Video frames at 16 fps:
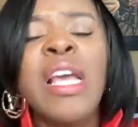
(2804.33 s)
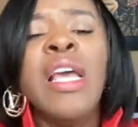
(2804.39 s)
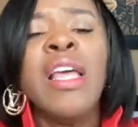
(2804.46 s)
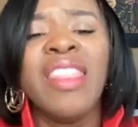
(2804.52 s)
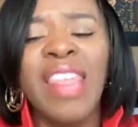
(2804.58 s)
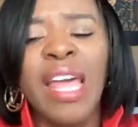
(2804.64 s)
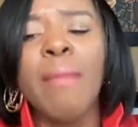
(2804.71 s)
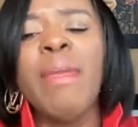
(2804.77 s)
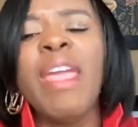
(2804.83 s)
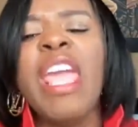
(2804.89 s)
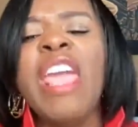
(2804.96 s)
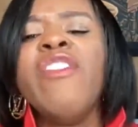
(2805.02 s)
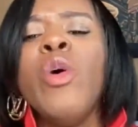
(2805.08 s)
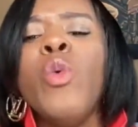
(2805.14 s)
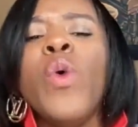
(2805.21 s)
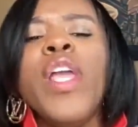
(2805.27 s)
them,
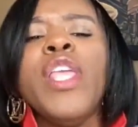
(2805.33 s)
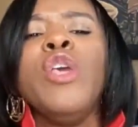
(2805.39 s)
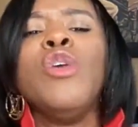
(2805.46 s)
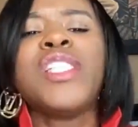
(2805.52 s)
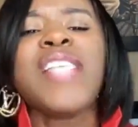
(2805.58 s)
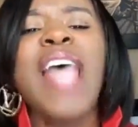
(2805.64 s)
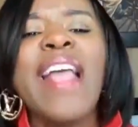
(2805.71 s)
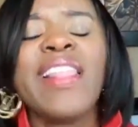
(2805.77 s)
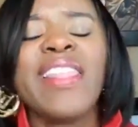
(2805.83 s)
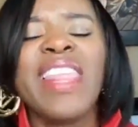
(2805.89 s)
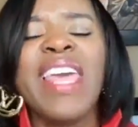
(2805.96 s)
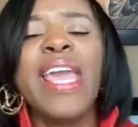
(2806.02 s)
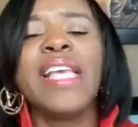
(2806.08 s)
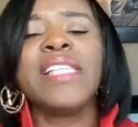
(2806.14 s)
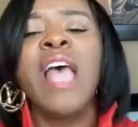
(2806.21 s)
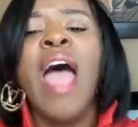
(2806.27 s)
even when you say
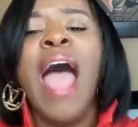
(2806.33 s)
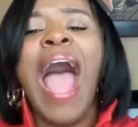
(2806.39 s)
things